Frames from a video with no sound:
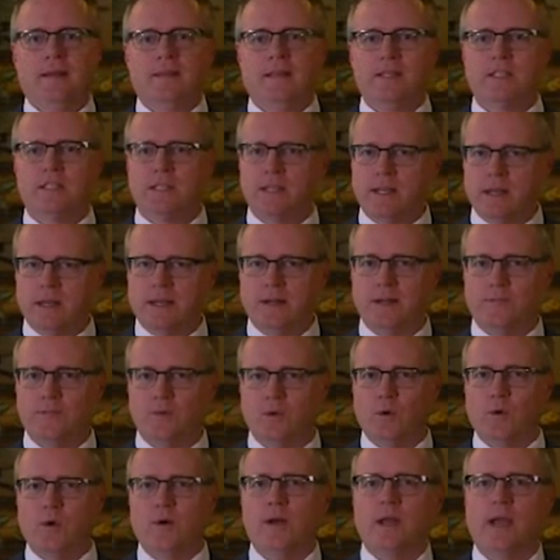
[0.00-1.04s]
The Synod of
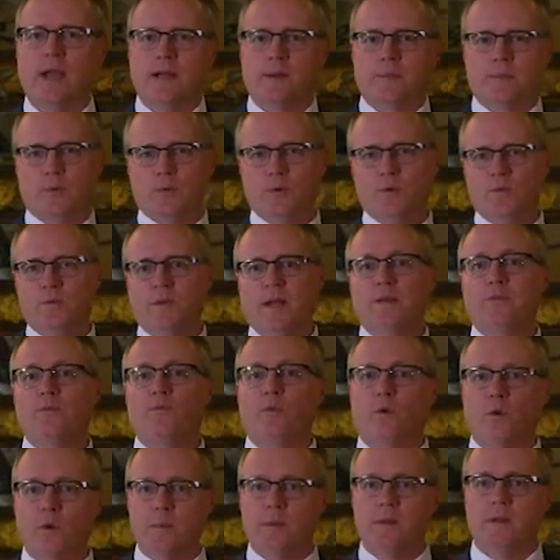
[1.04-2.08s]
Dort had approved a
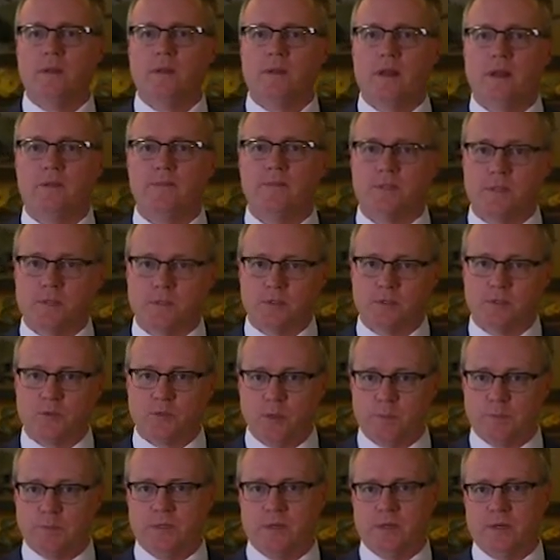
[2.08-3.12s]
formula of
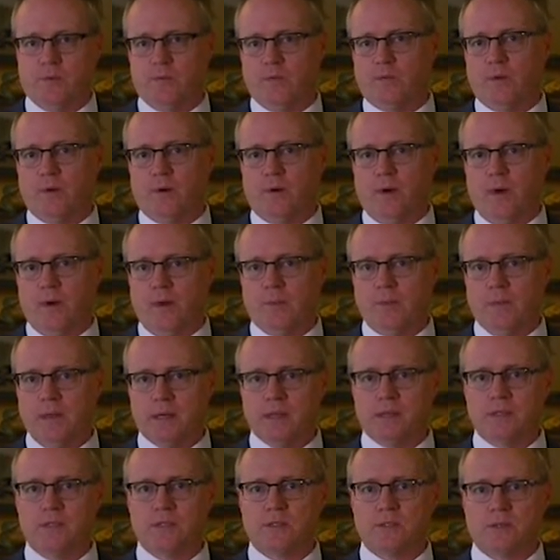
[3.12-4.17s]
subscription for
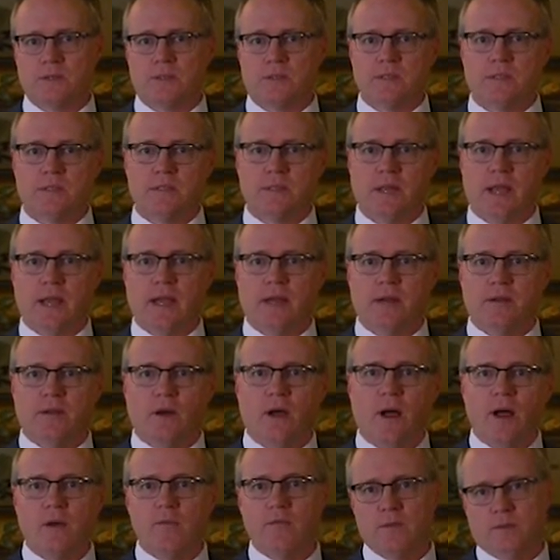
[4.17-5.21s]
ministers and
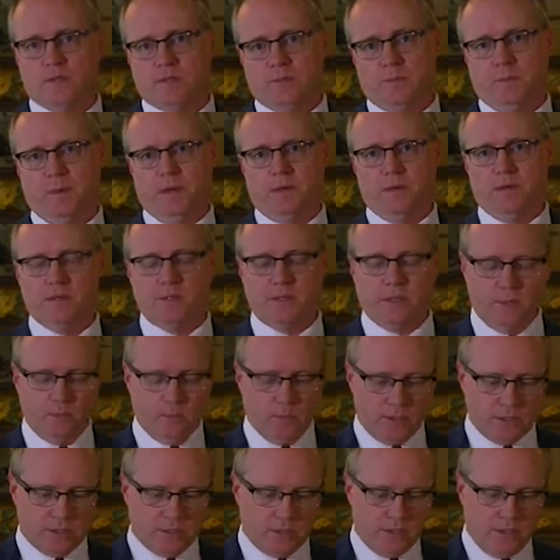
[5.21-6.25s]
office bearers, in
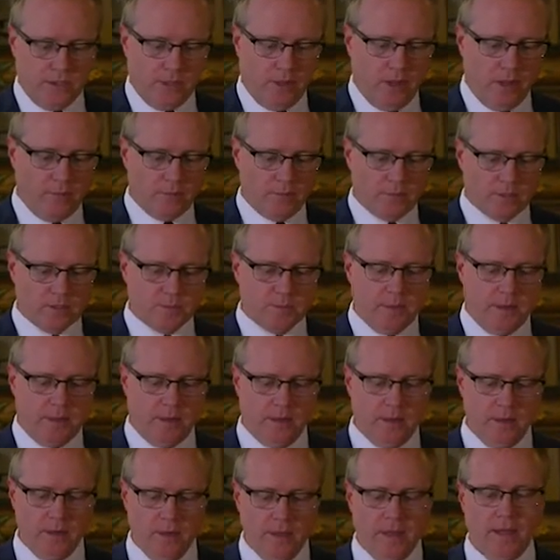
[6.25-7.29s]
which the office
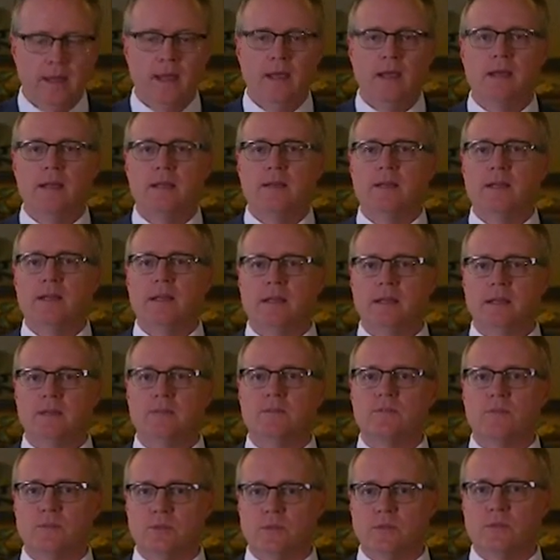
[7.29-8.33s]
bearer
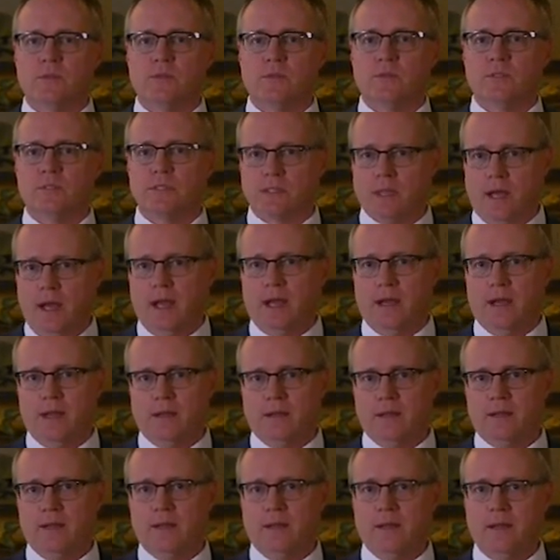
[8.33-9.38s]
needed to
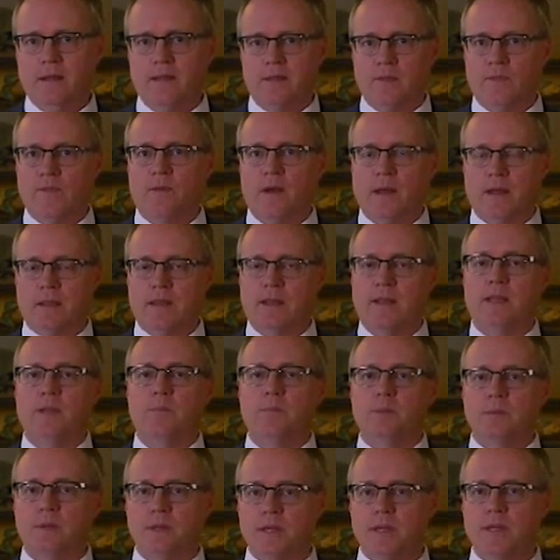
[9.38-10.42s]
sign the fact that he
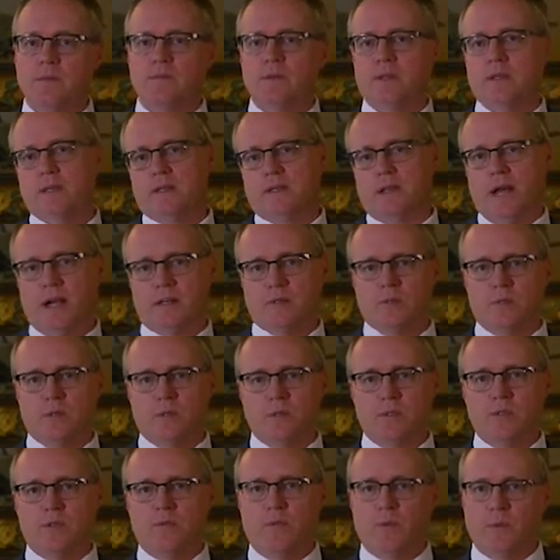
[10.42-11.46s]
believed in the
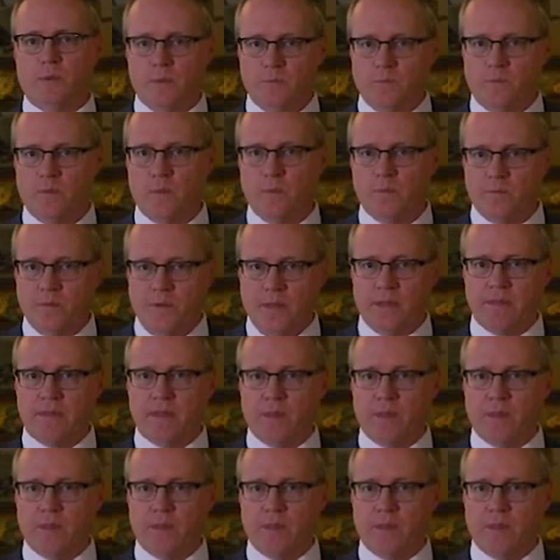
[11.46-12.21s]
doctrines of the Reformed faith